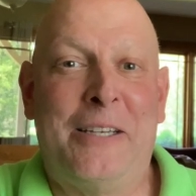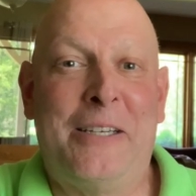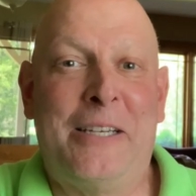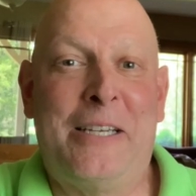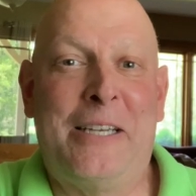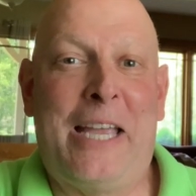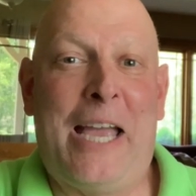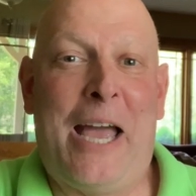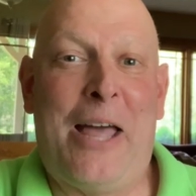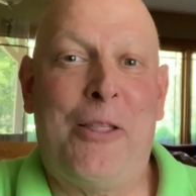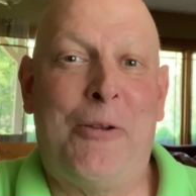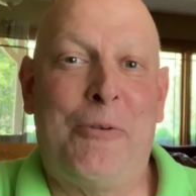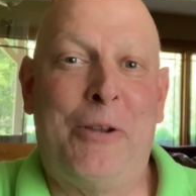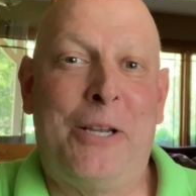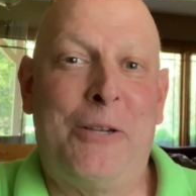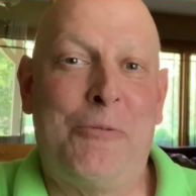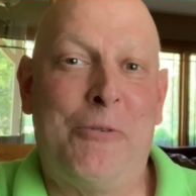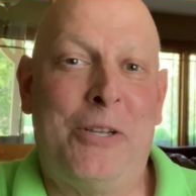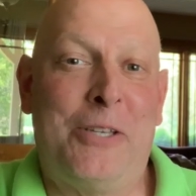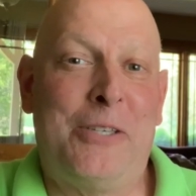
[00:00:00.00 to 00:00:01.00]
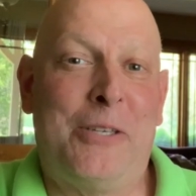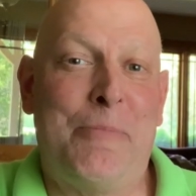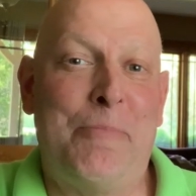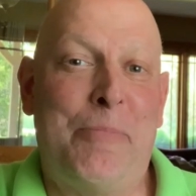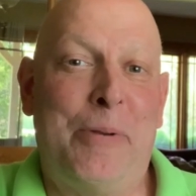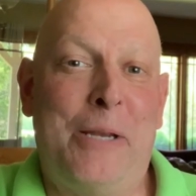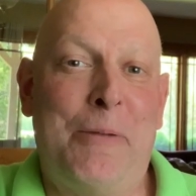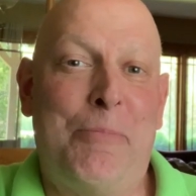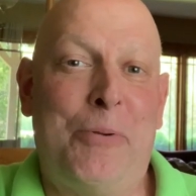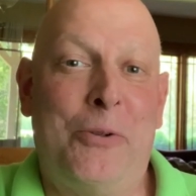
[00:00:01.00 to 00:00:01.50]
gathering with some
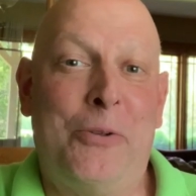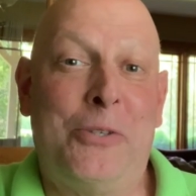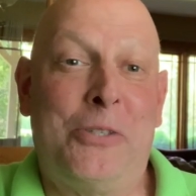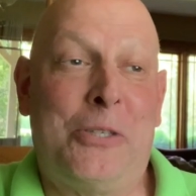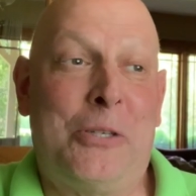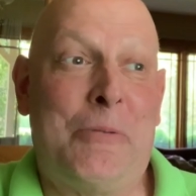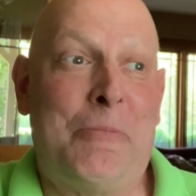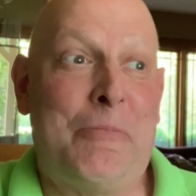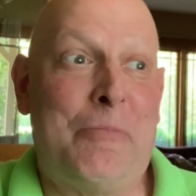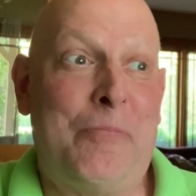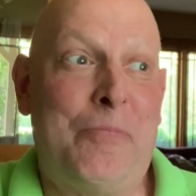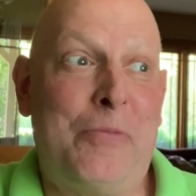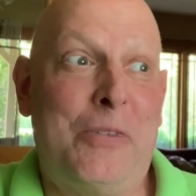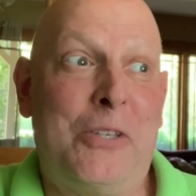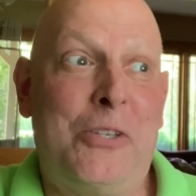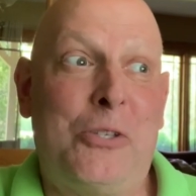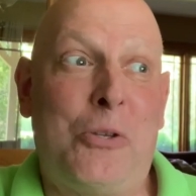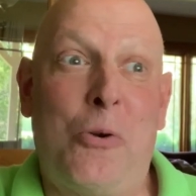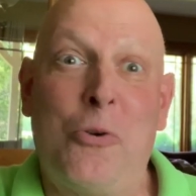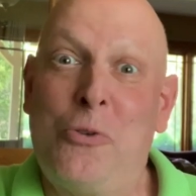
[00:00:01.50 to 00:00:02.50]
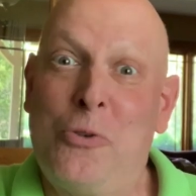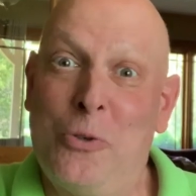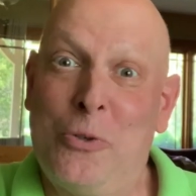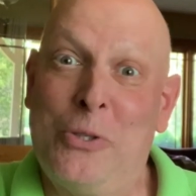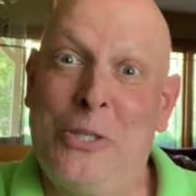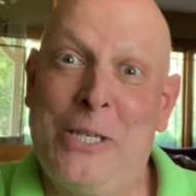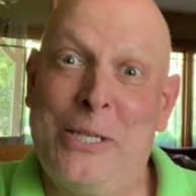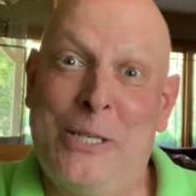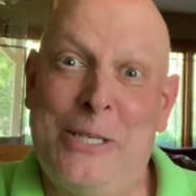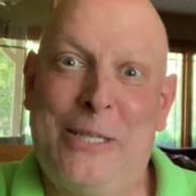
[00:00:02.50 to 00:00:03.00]
people, some social
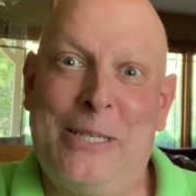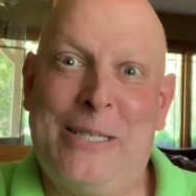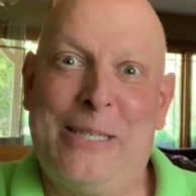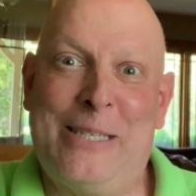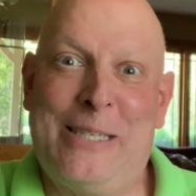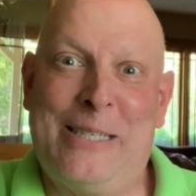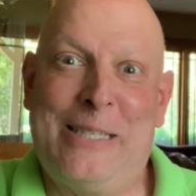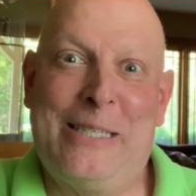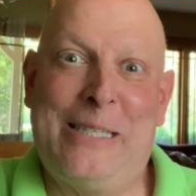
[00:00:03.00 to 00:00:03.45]
distance